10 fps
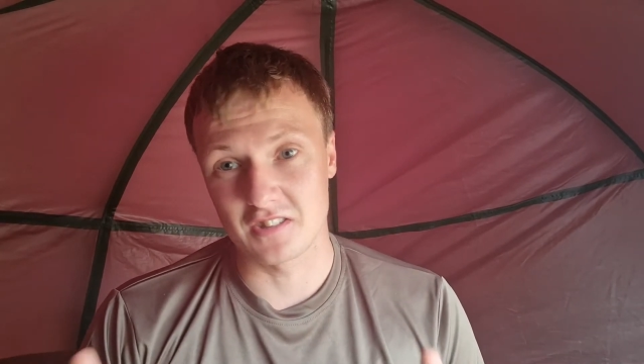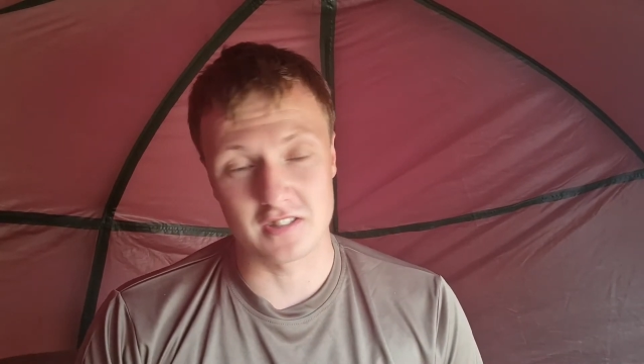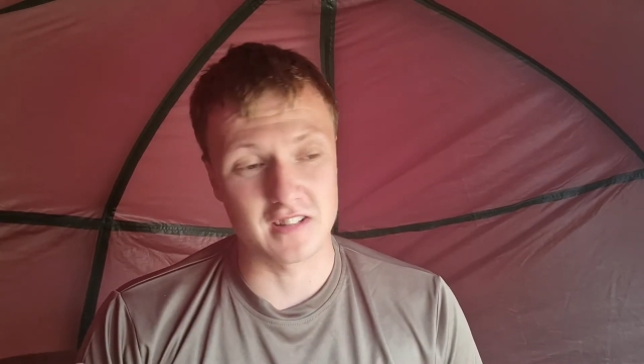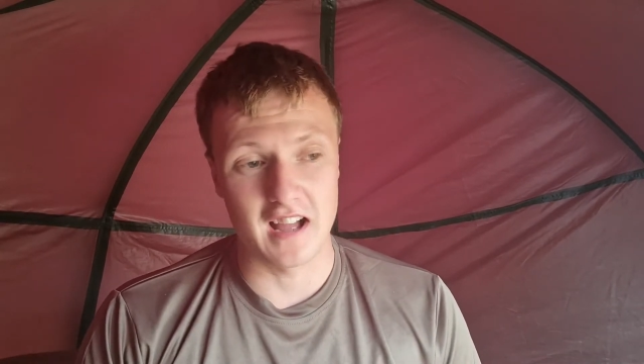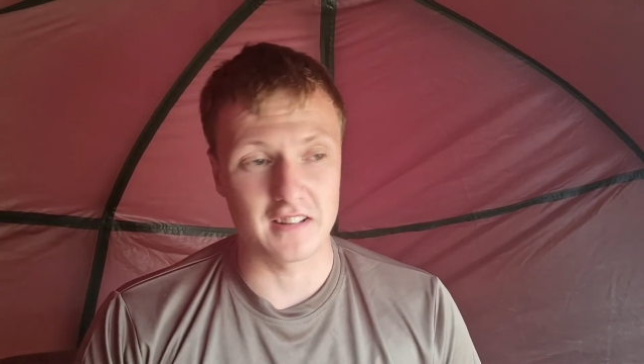
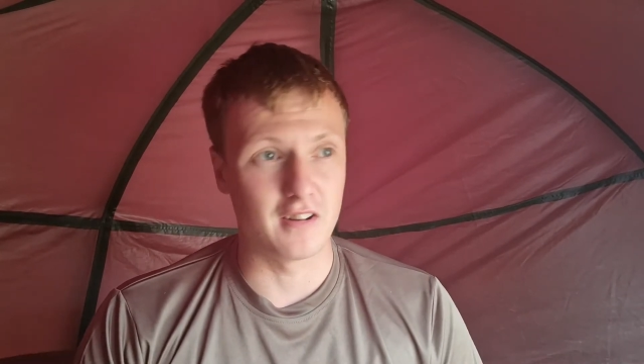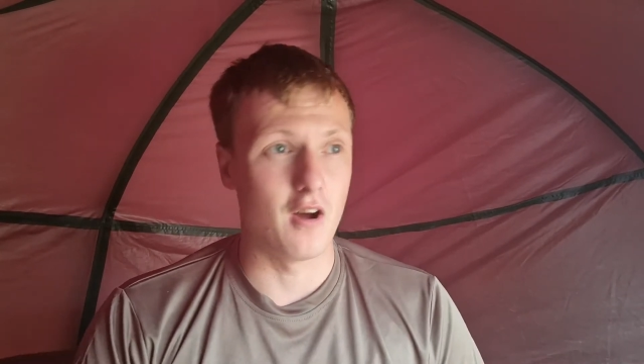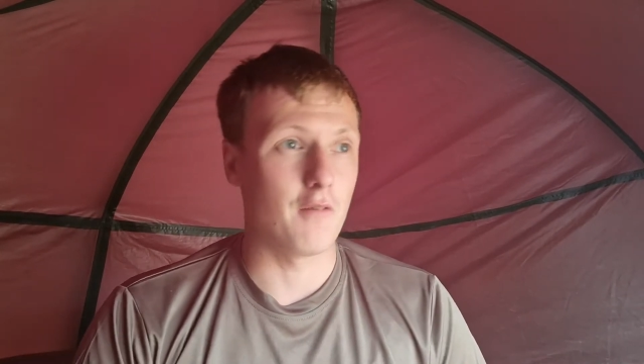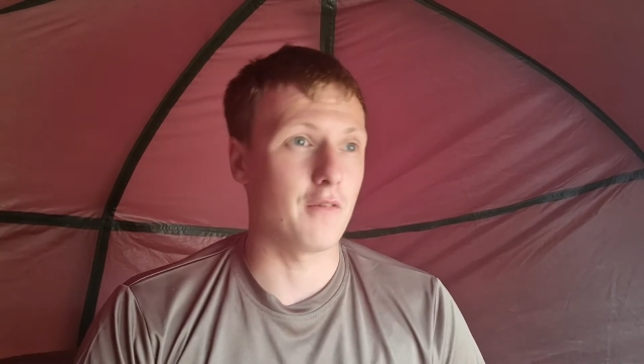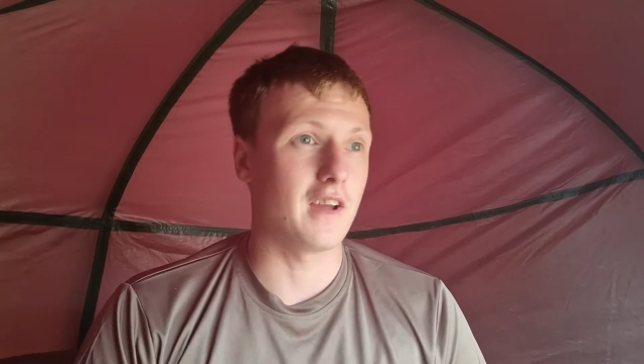starting
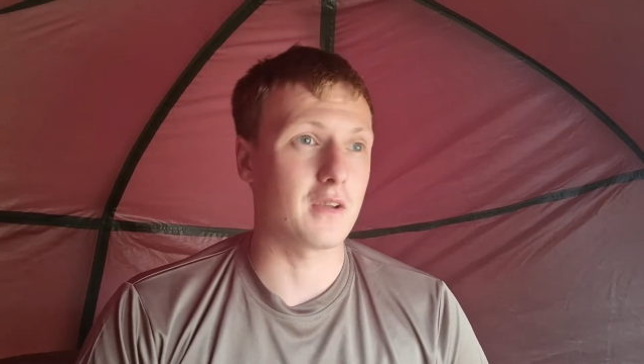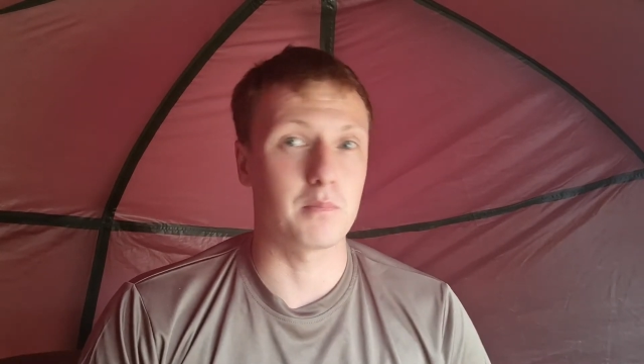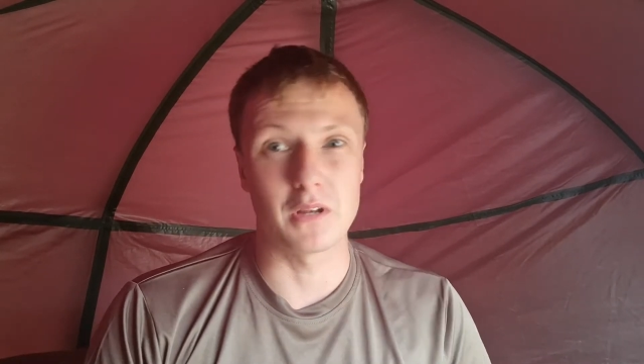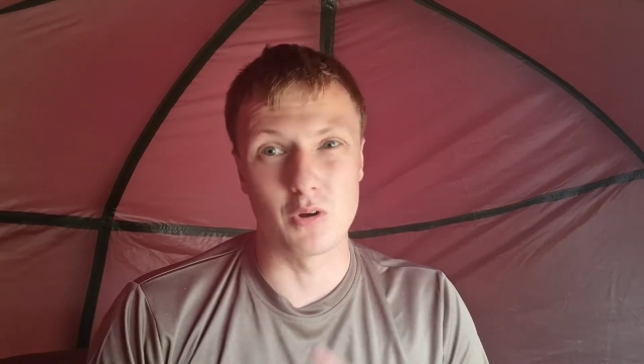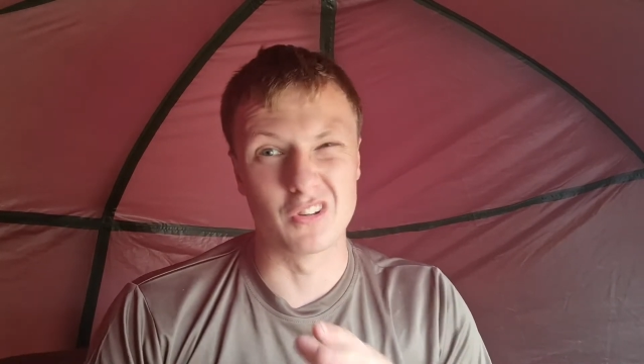off, like
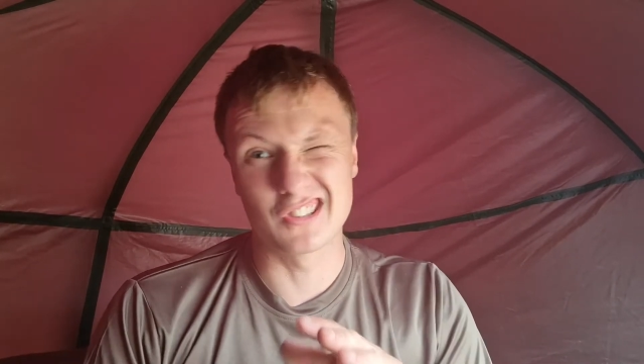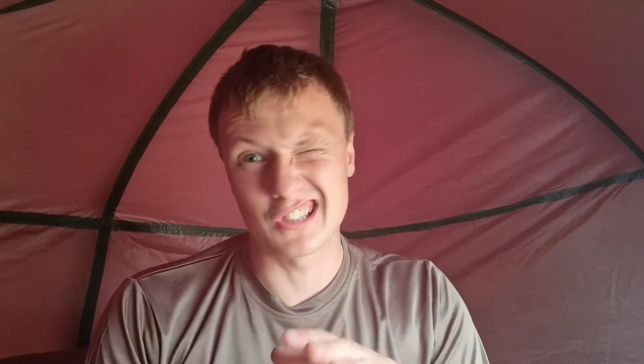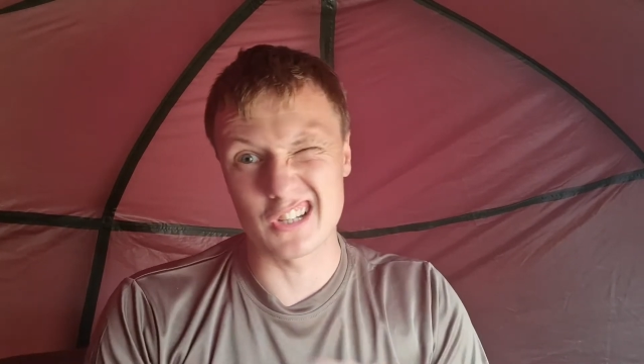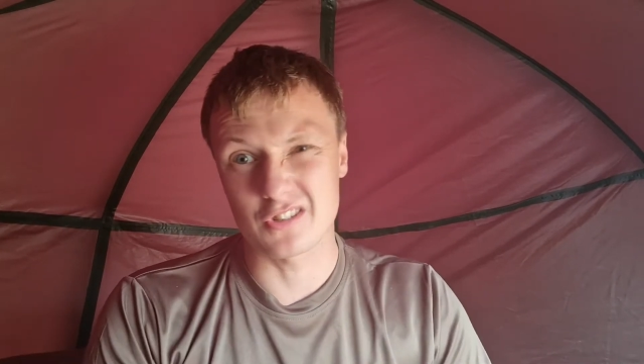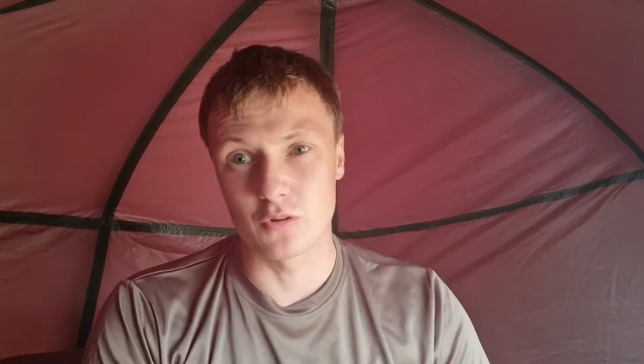been going
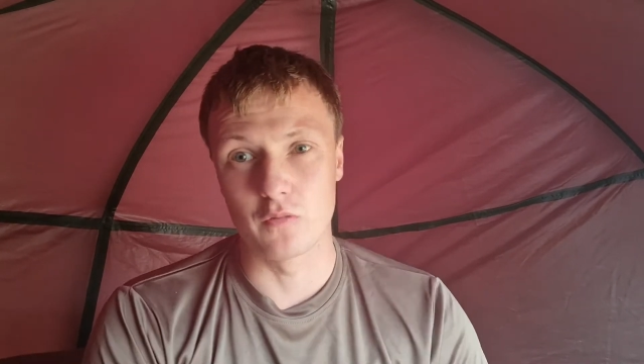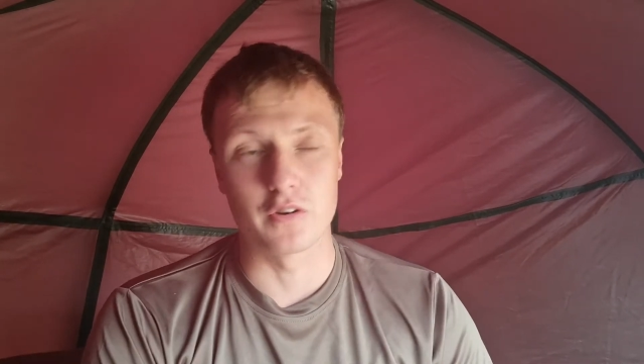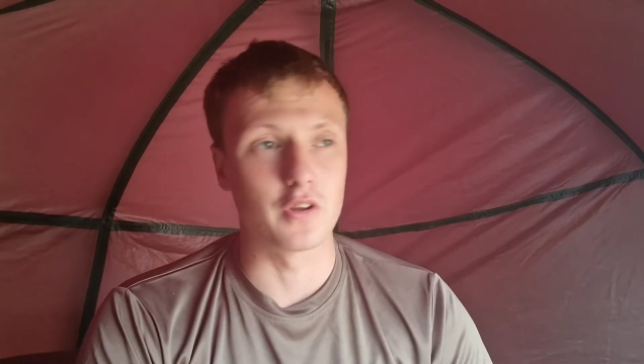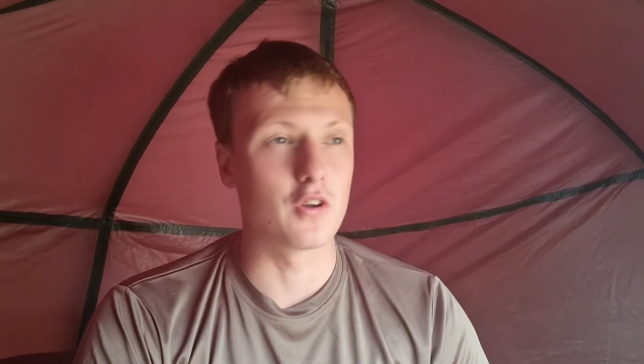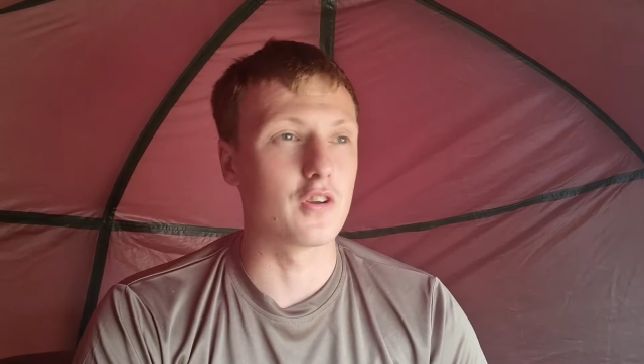just over
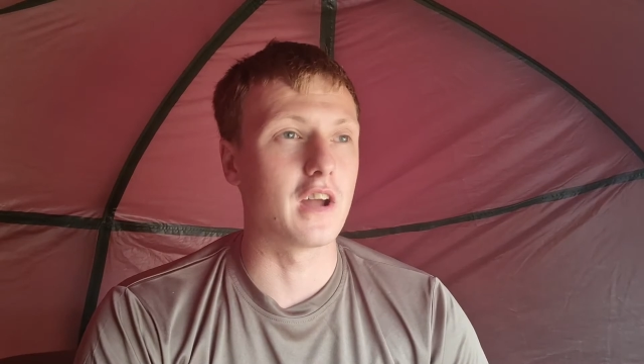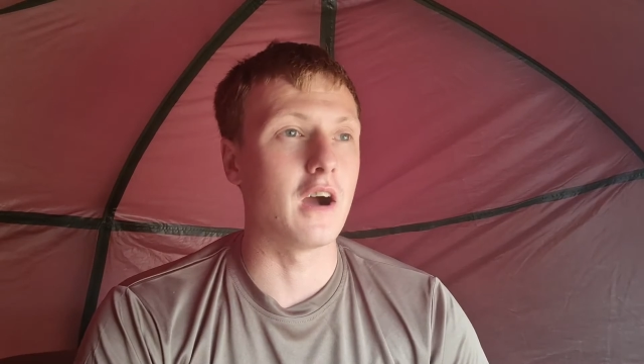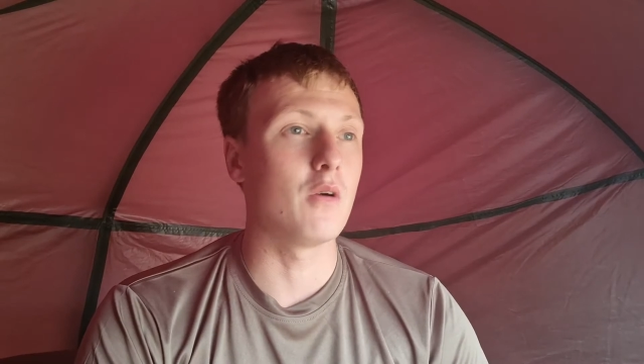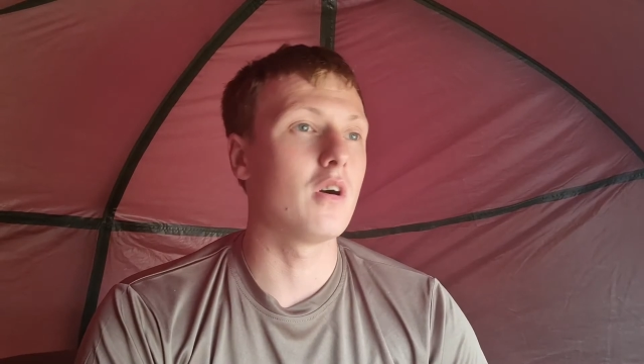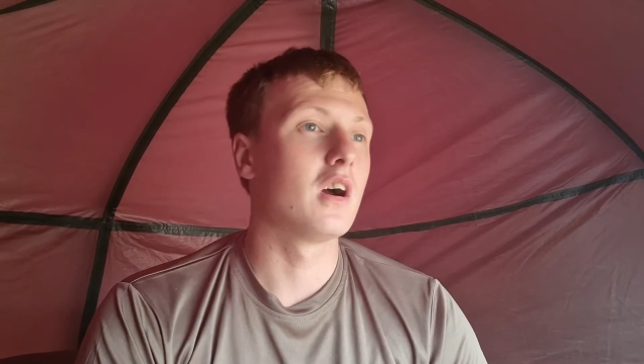a year
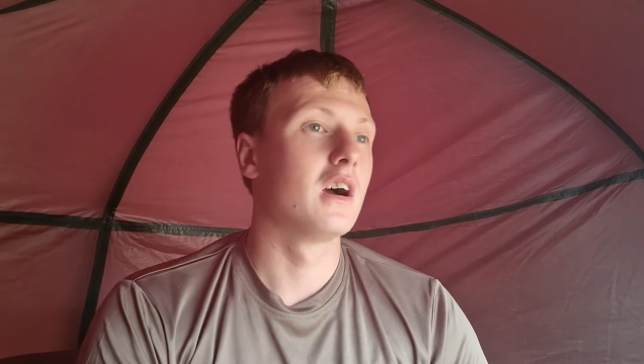now.